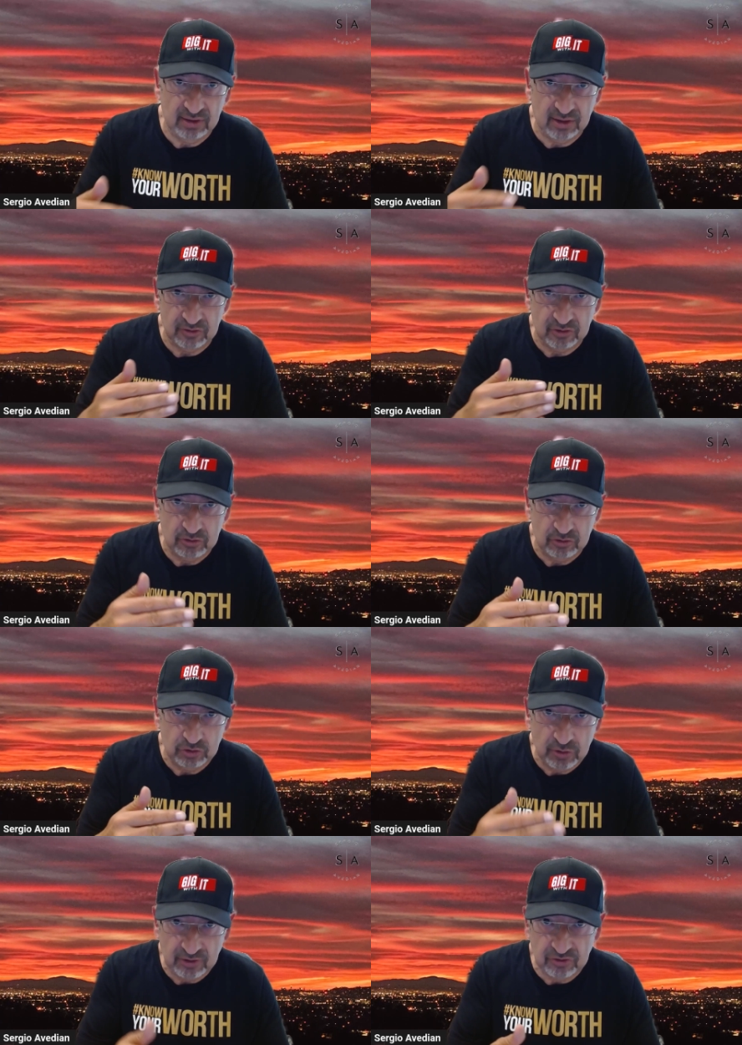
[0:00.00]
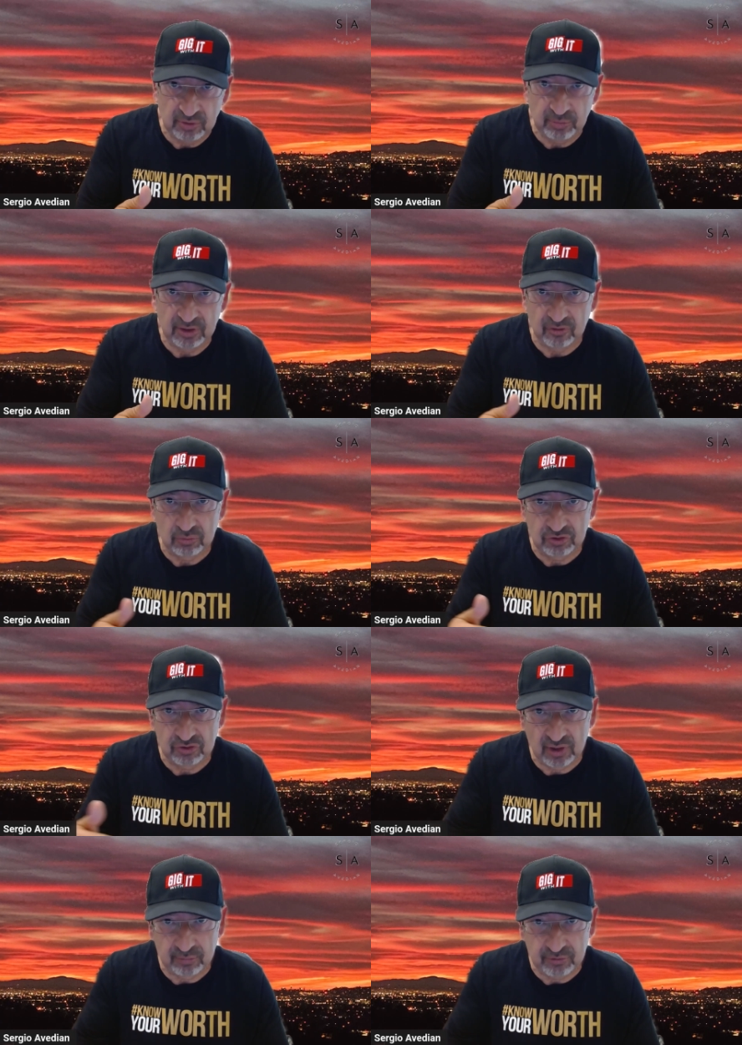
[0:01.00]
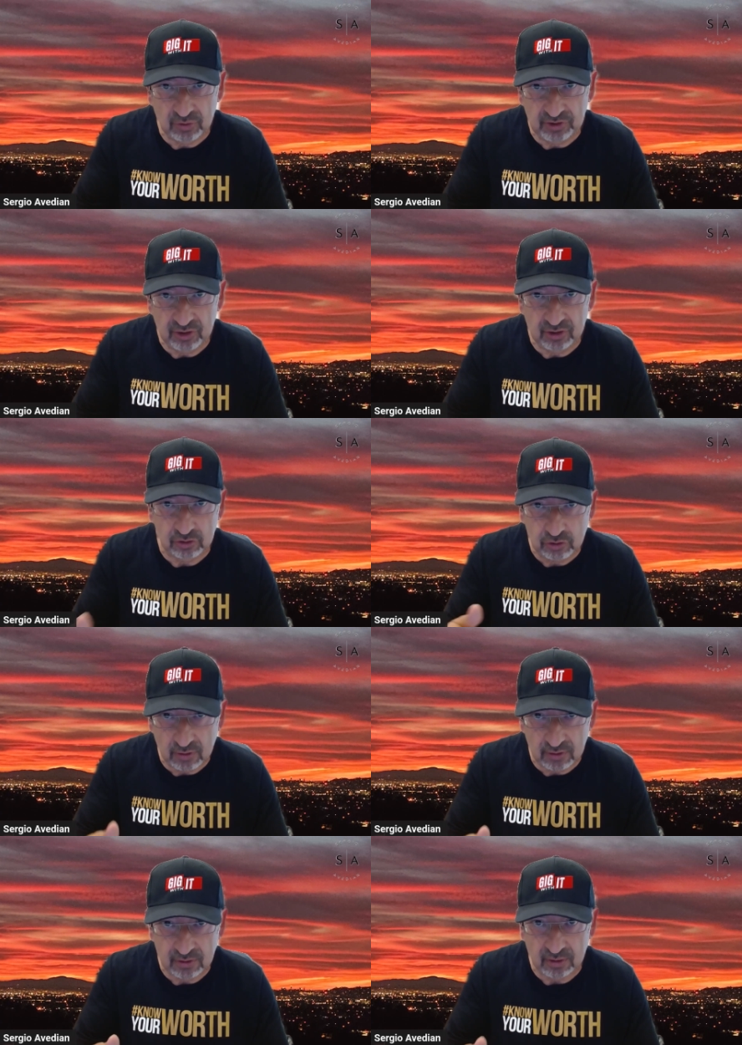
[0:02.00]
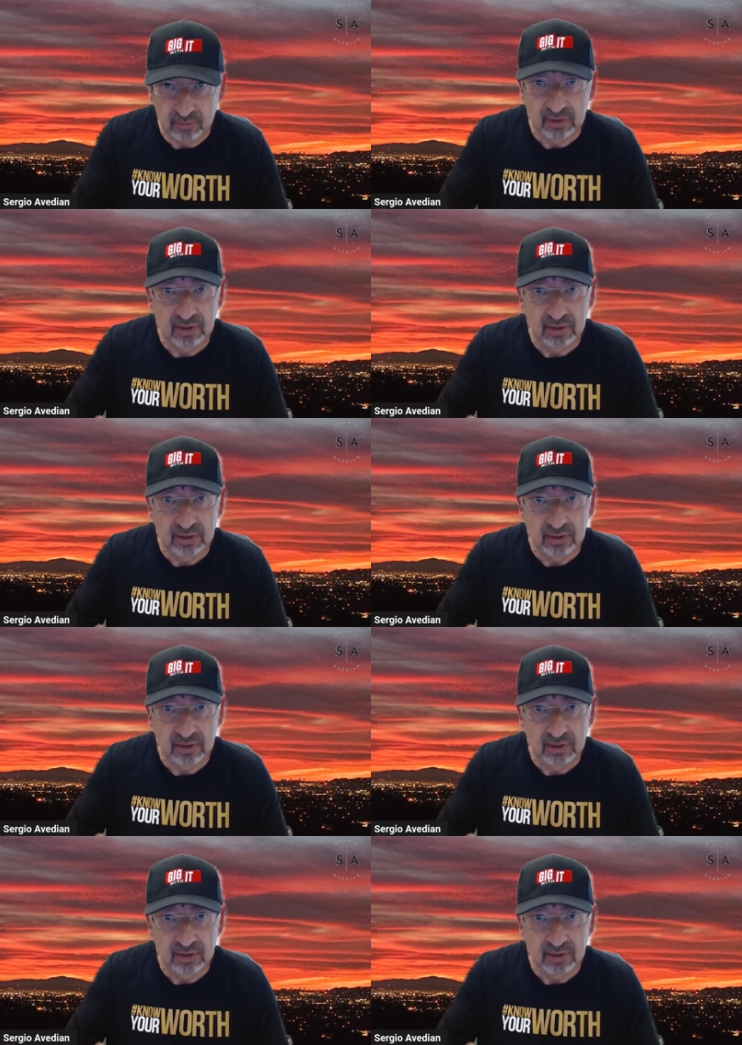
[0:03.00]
There's treasury bills, which is up to a year, short term.